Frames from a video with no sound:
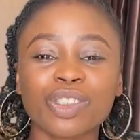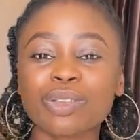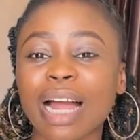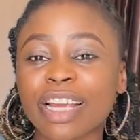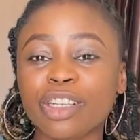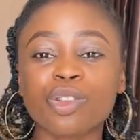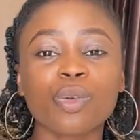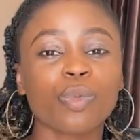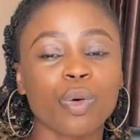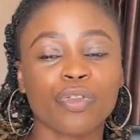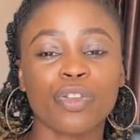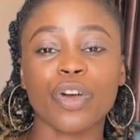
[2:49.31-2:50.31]
Want, I
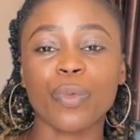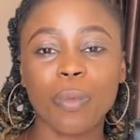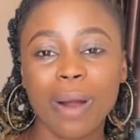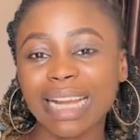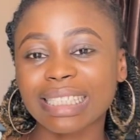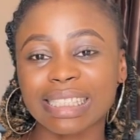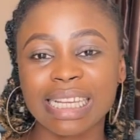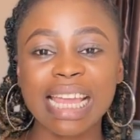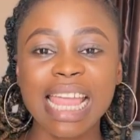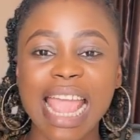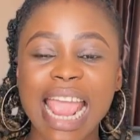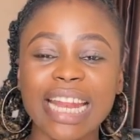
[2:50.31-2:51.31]
know for white,
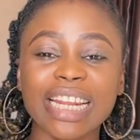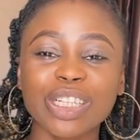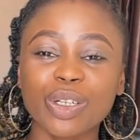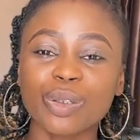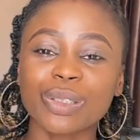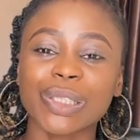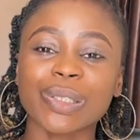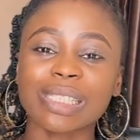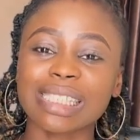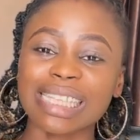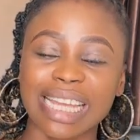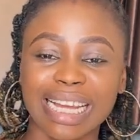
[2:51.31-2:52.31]
any little
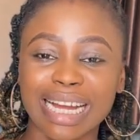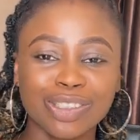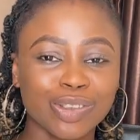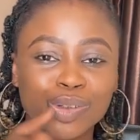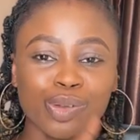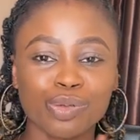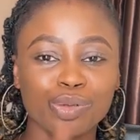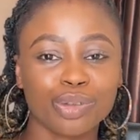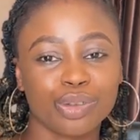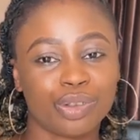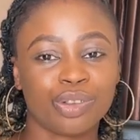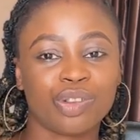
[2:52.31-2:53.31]
stain can just
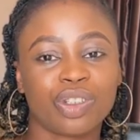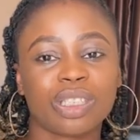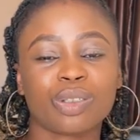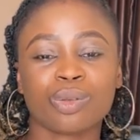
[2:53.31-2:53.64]
ruin your dress.